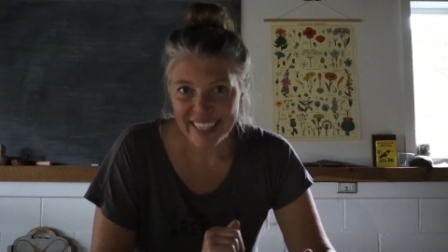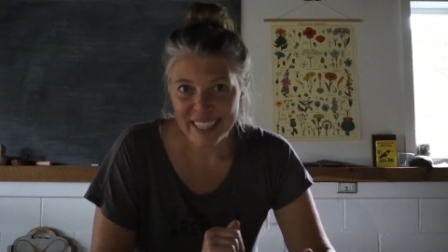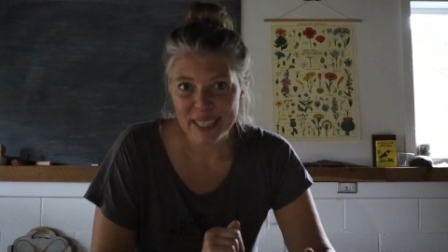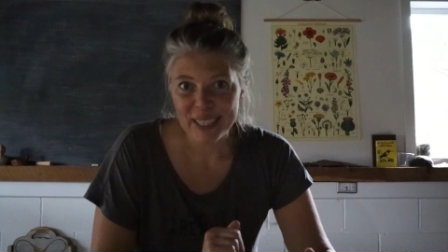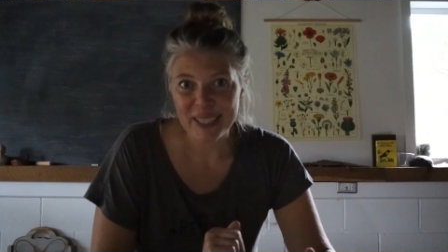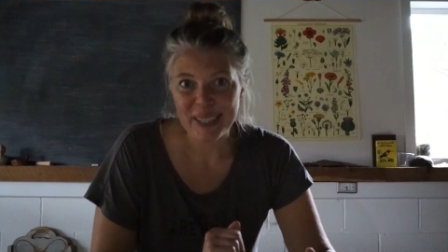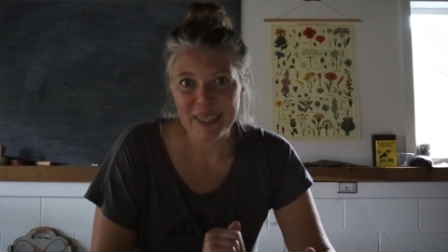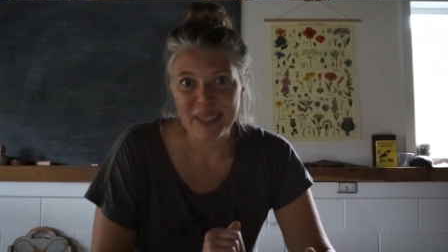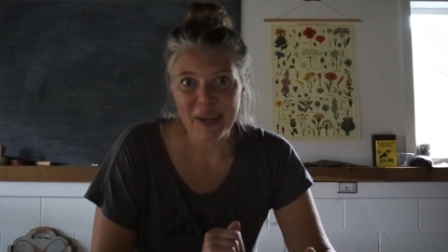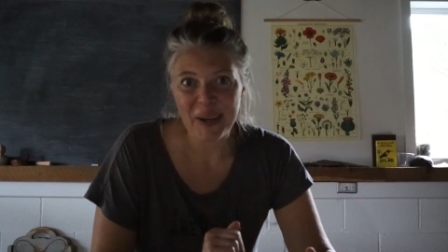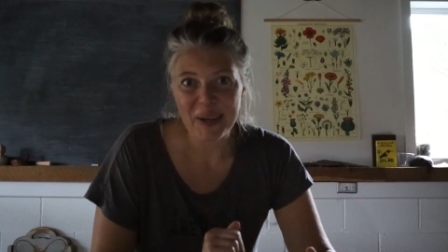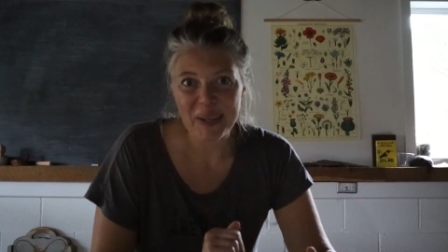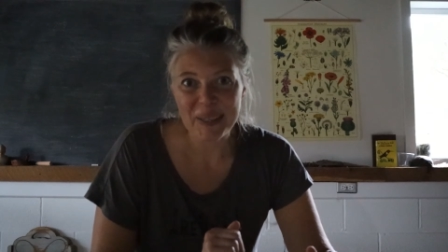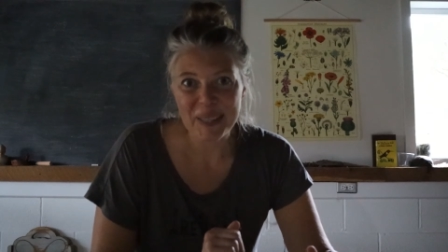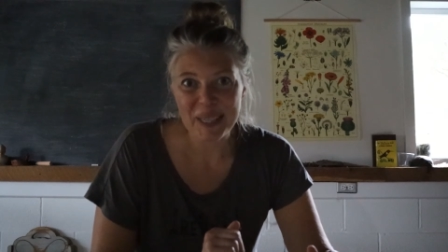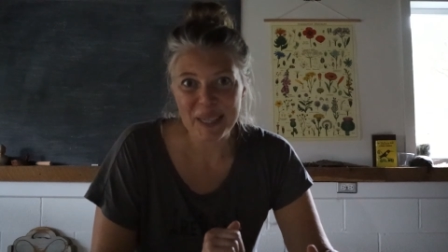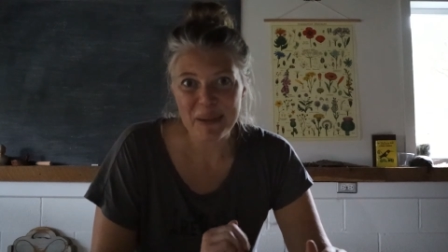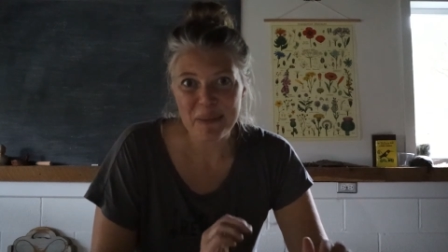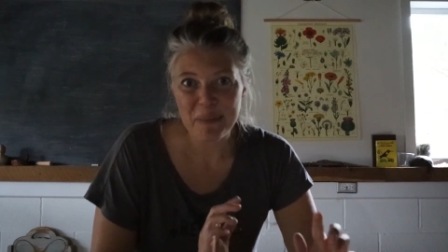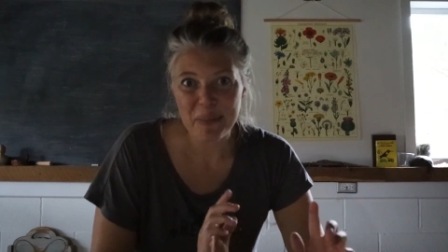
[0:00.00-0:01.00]
these
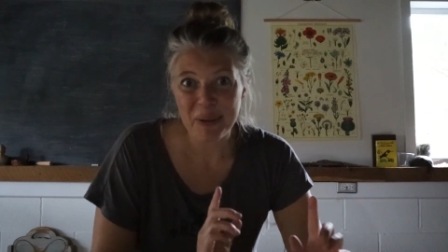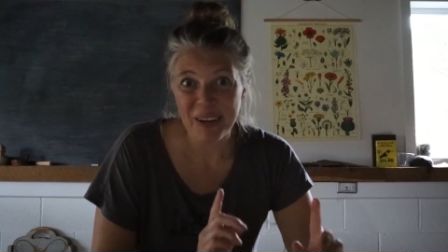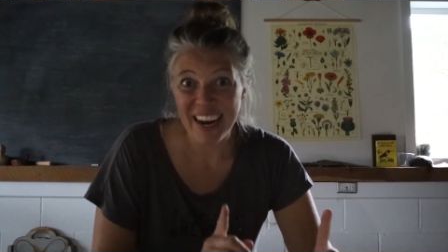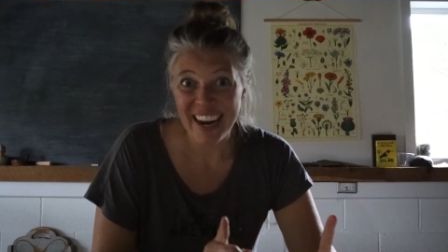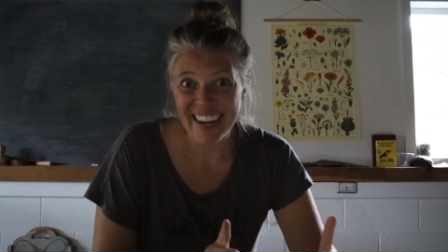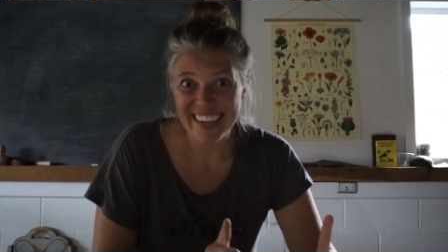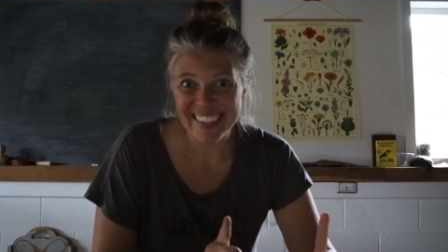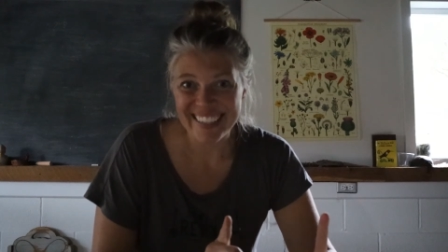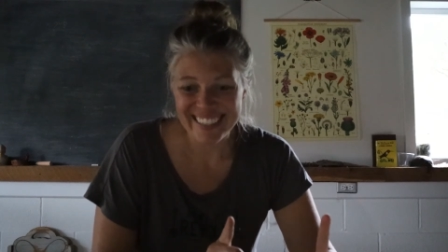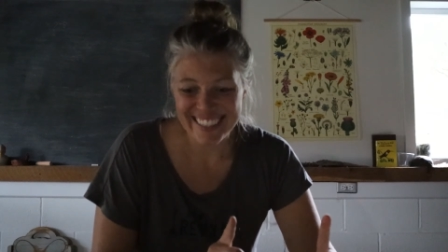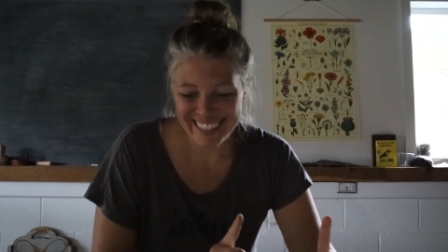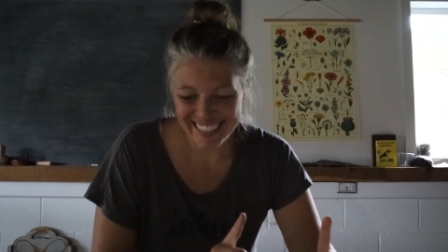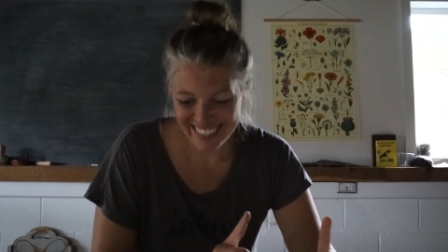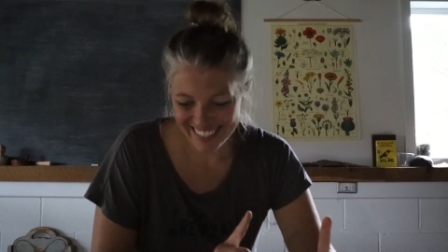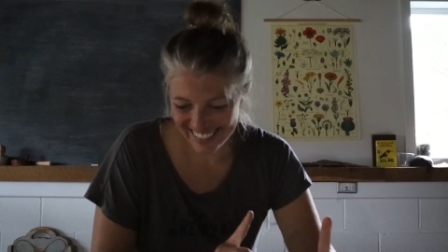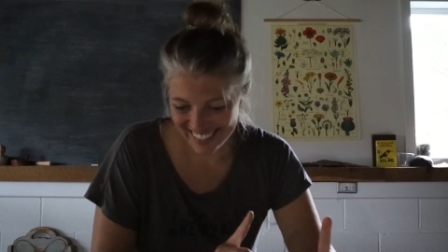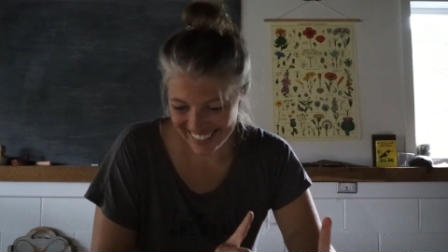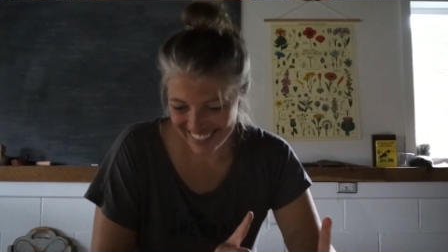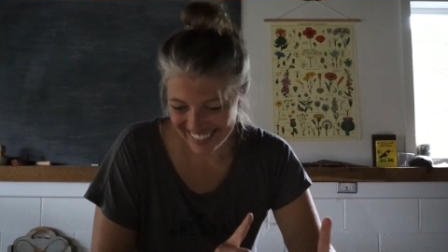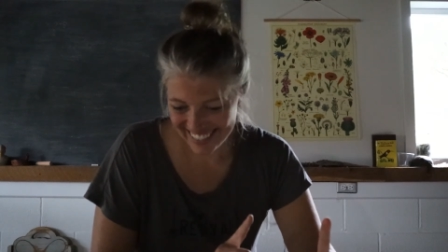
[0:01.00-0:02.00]
garlic braids.
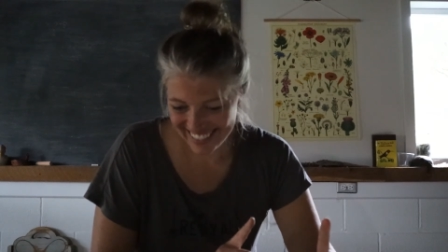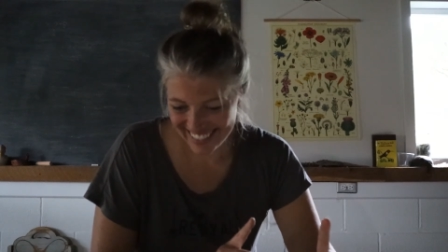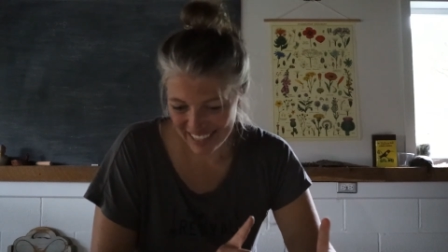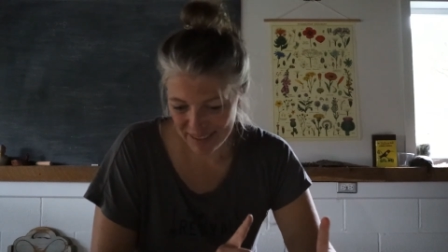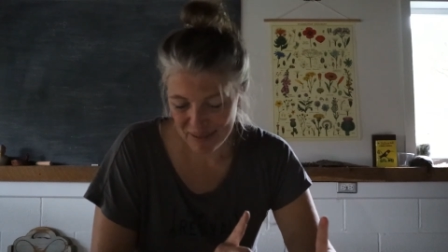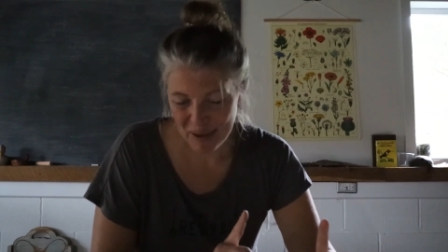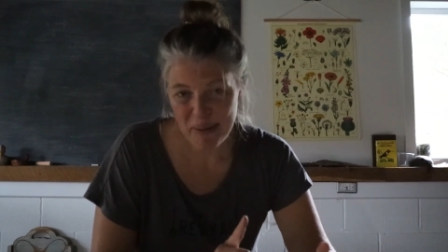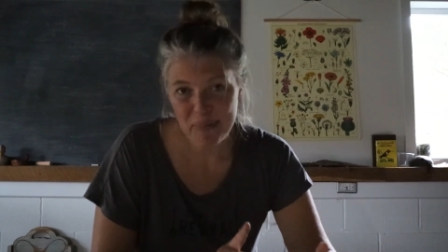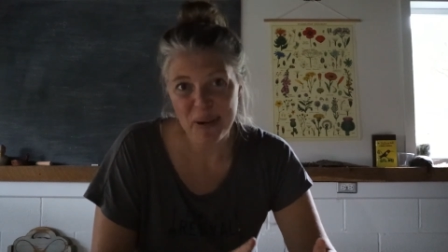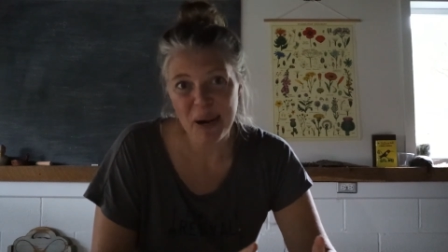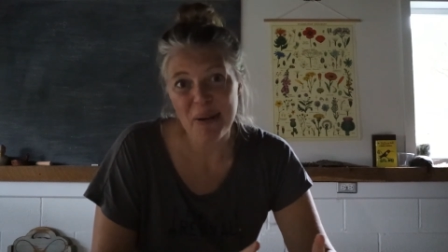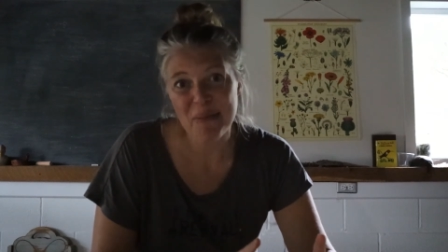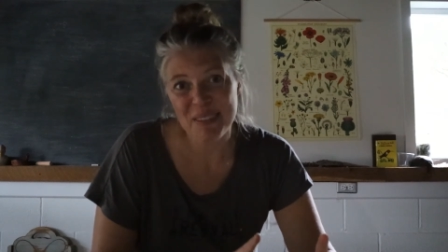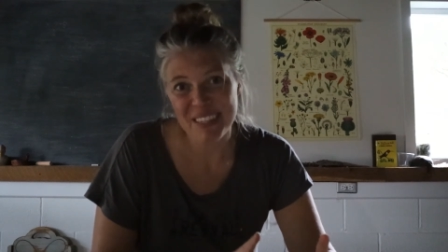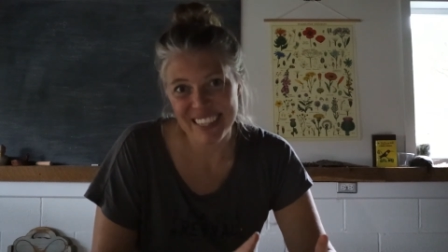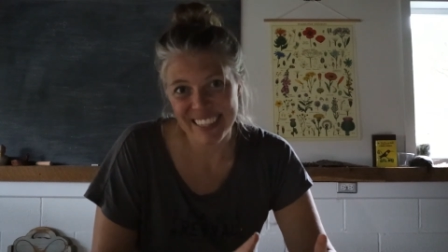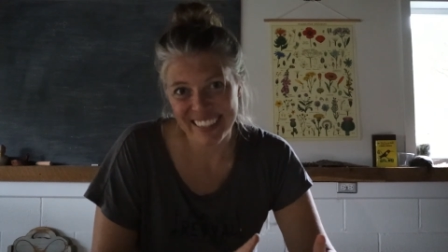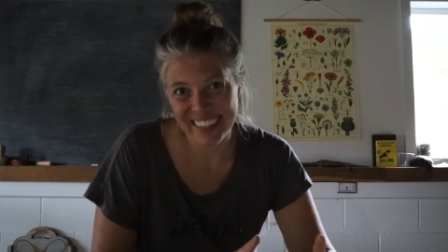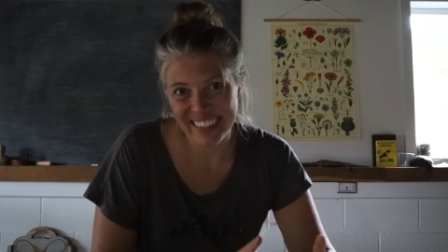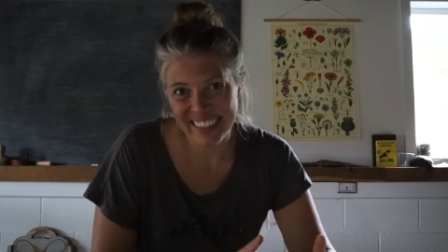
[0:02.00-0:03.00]
I'm not
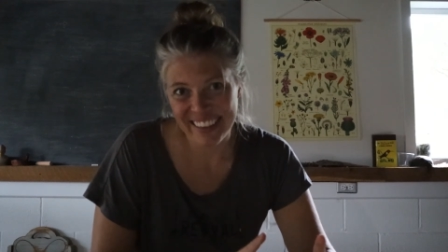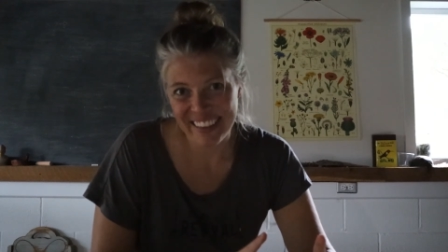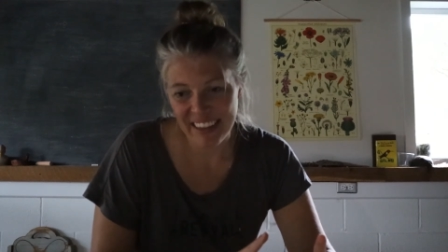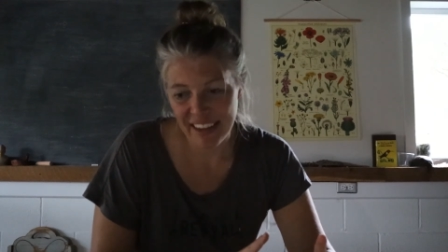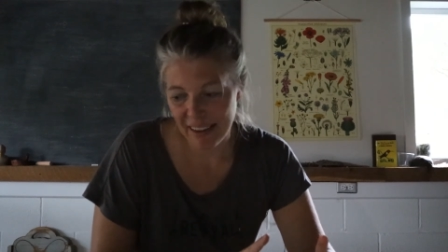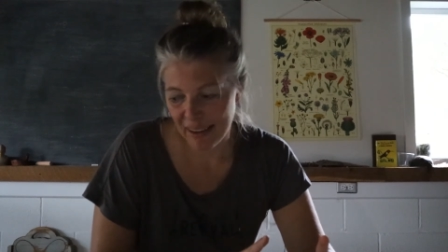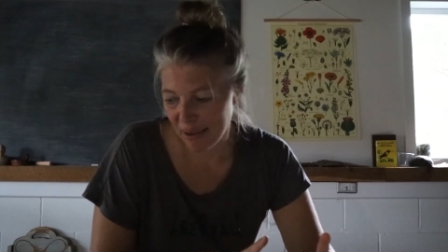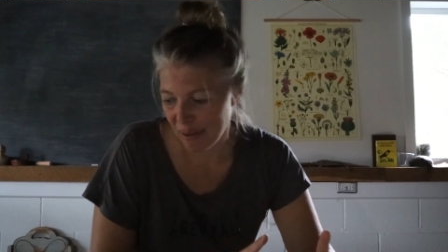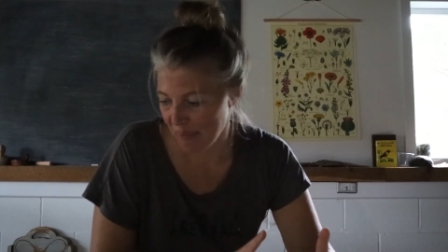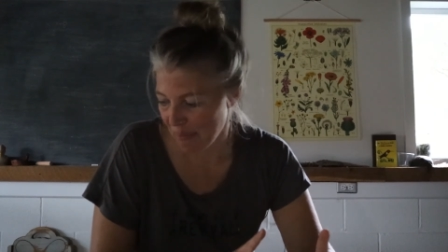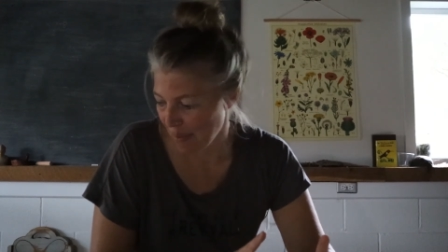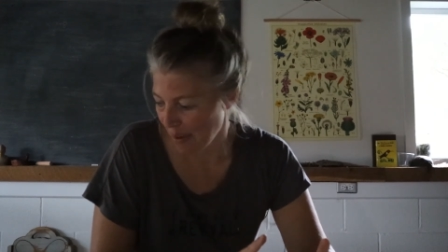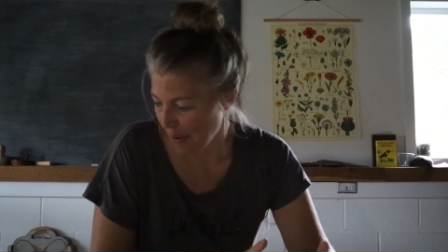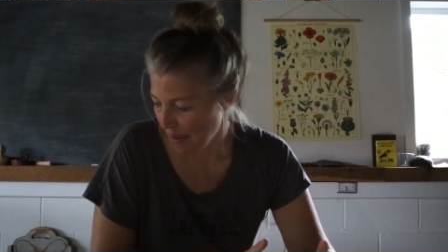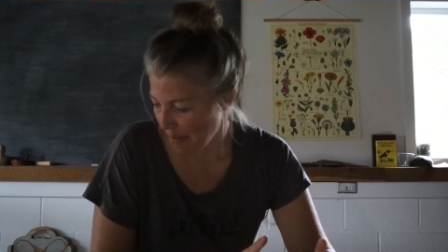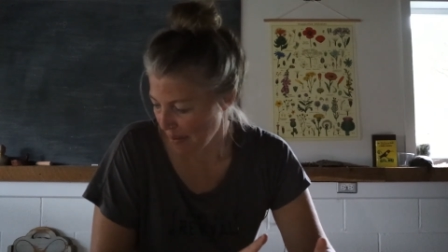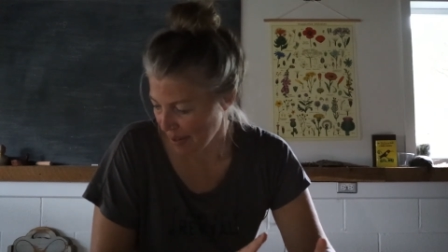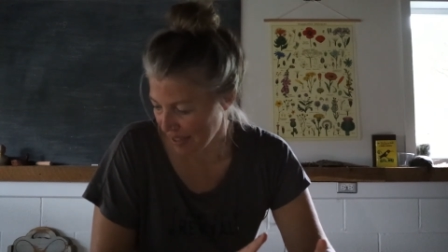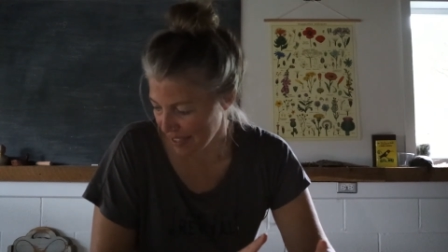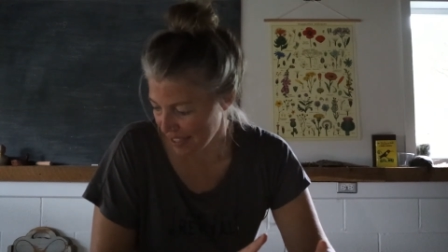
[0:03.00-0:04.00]
promising anything, but
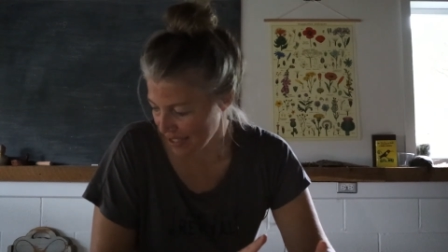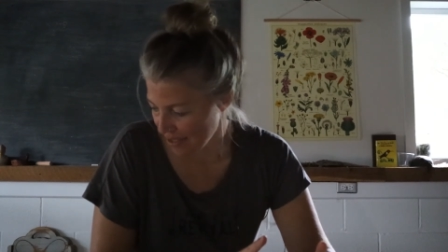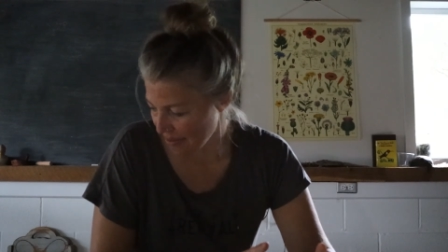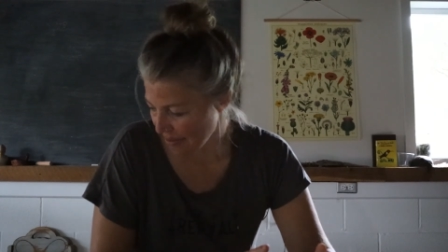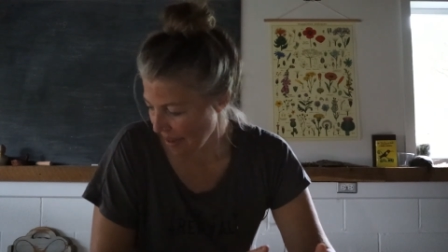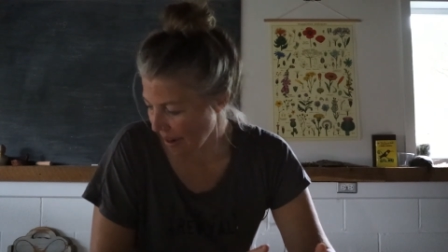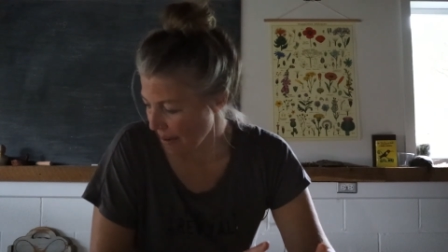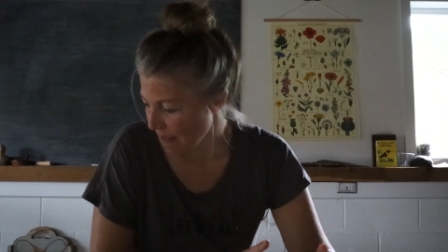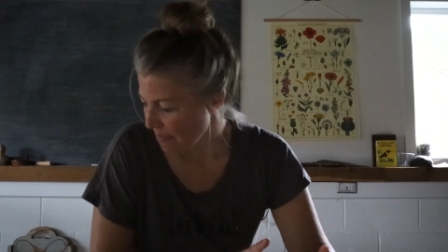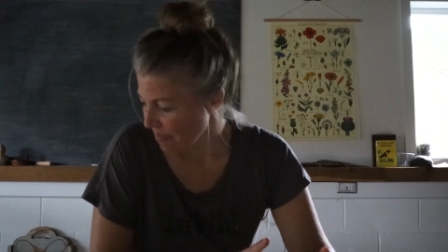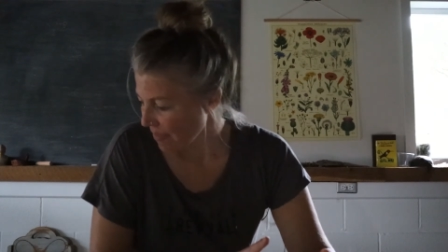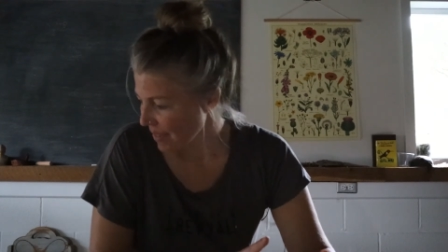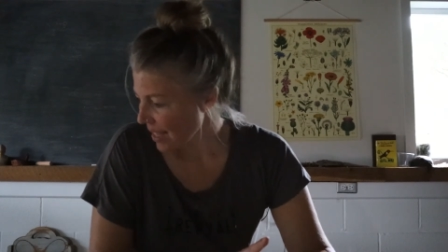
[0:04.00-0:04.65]
we're gonna do that.